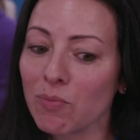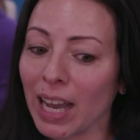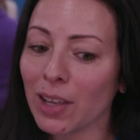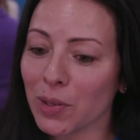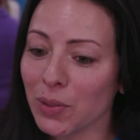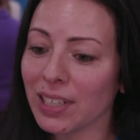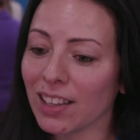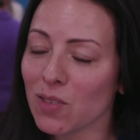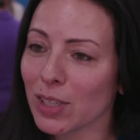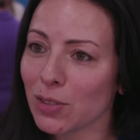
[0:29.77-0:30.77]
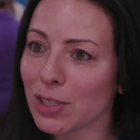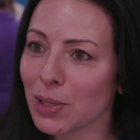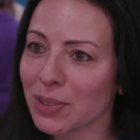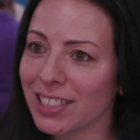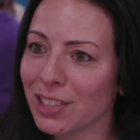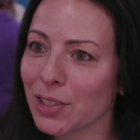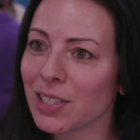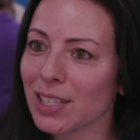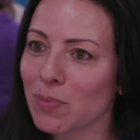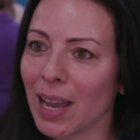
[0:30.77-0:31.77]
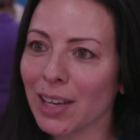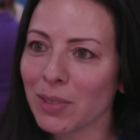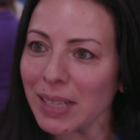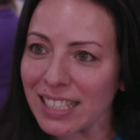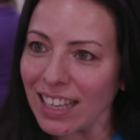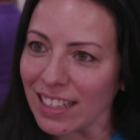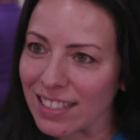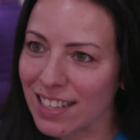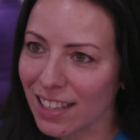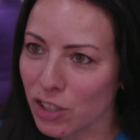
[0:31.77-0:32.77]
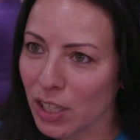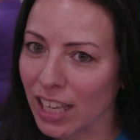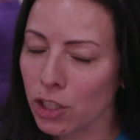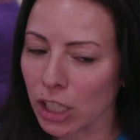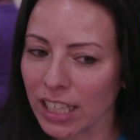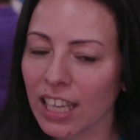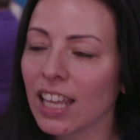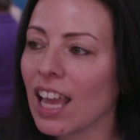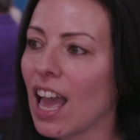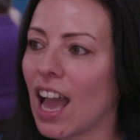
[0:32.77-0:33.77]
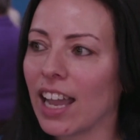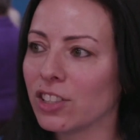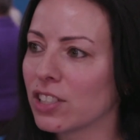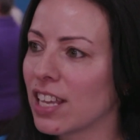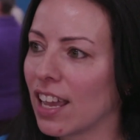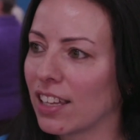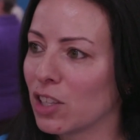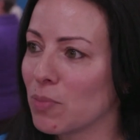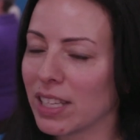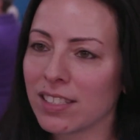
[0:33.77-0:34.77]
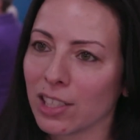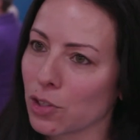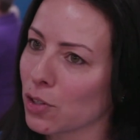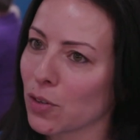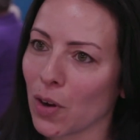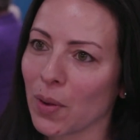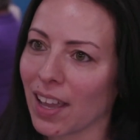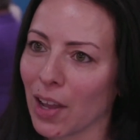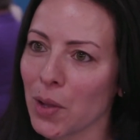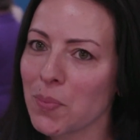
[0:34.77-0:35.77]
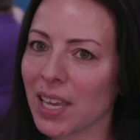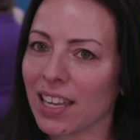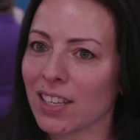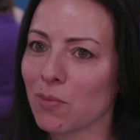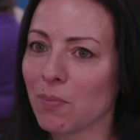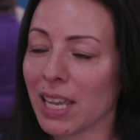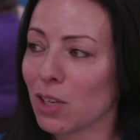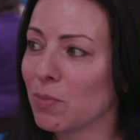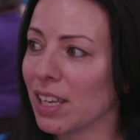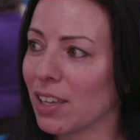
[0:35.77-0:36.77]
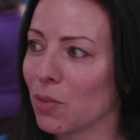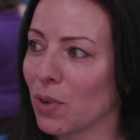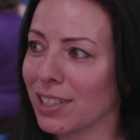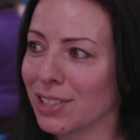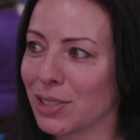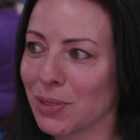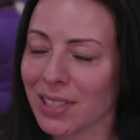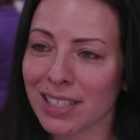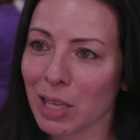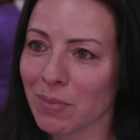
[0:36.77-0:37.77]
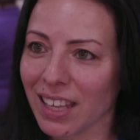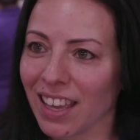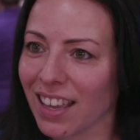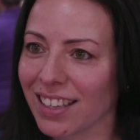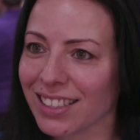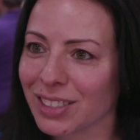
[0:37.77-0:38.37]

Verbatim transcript: my own elementary school teachers inspired me to get into education. I just had the best teachers growing up, and it made me want to do the same thing.